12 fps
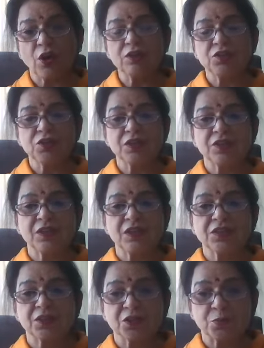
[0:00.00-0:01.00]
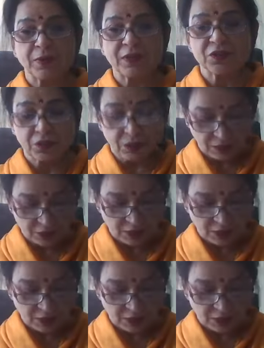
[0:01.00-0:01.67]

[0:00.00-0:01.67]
consciousness expresses